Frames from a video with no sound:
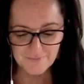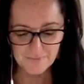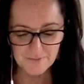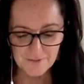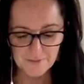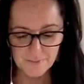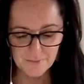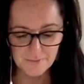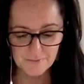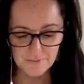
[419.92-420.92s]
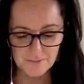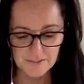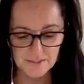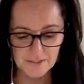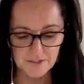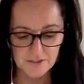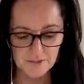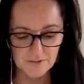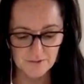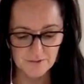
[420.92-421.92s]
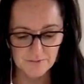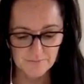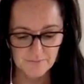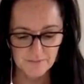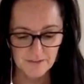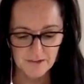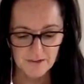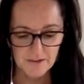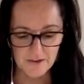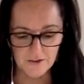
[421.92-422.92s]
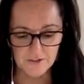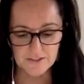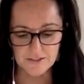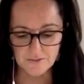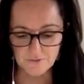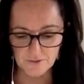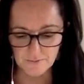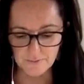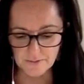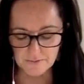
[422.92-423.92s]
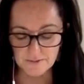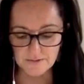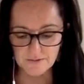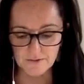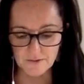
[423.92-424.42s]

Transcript: Very beautiful and touching, Jordan. I honestly do not think this is a